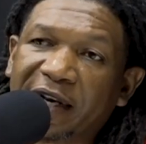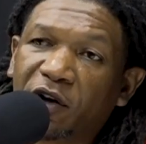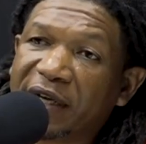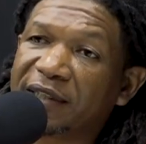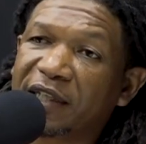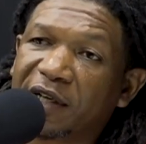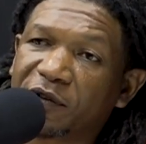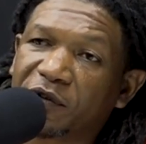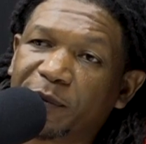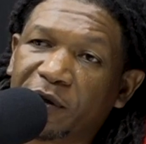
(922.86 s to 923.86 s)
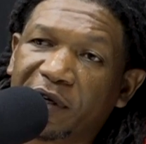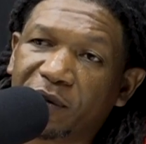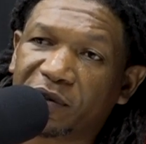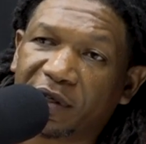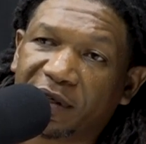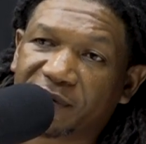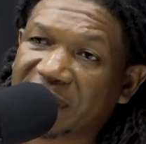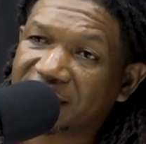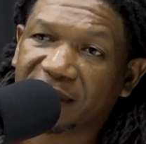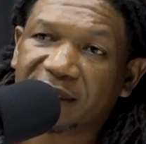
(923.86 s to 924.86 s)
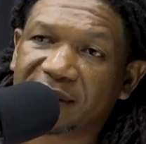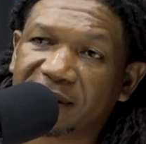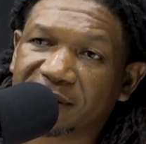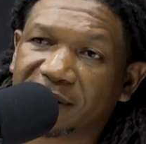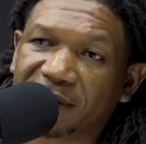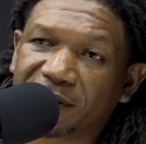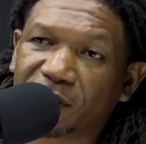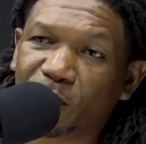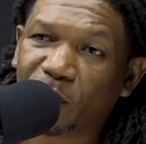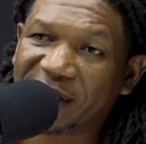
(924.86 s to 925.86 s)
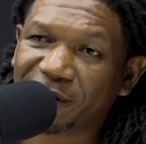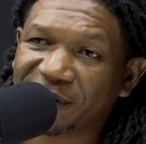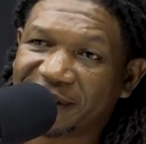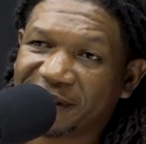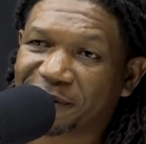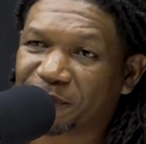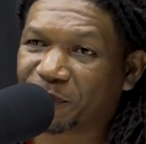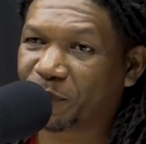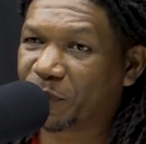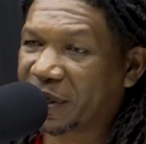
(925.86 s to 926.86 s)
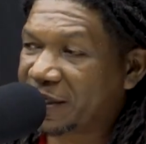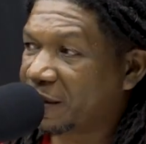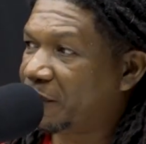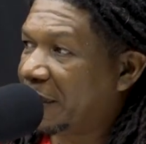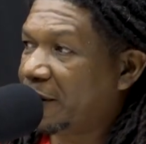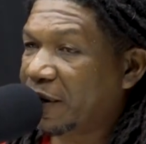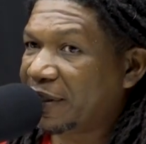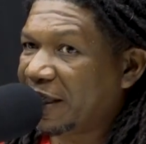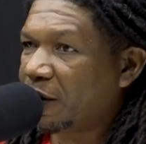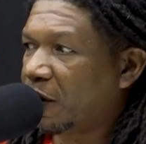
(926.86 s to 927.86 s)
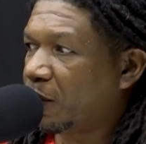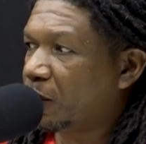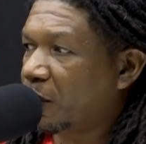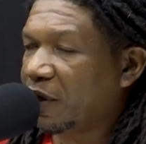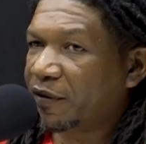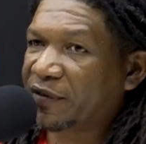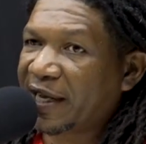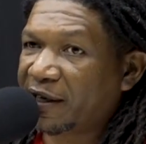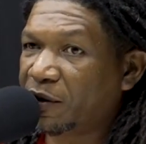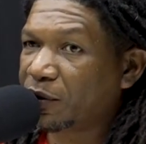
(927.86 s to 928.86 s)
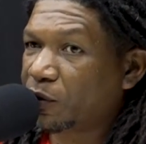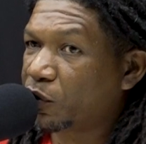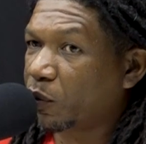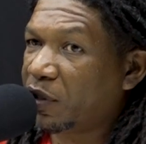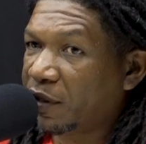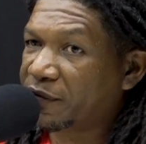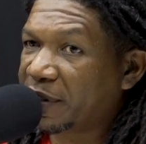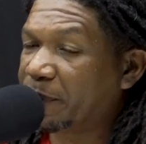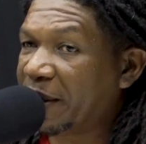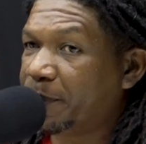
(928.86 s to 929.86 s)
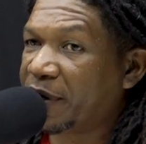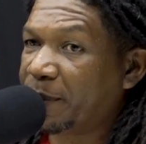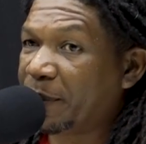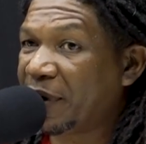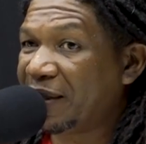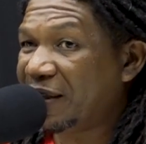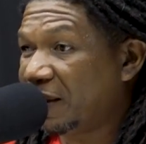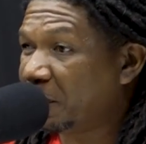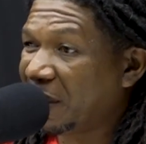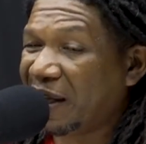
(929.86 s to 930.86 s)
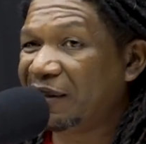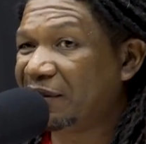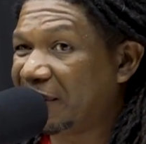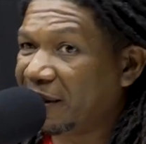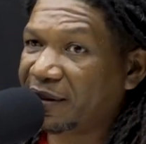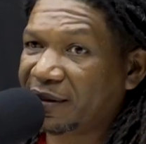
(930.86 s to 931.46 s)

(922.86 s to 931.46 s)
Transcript: And loyalty comes from knowing how to love. That's all it is now. So when you say boys are really loyal, they know how to love that. They know how to show love to my boy. My boy need me, I dare.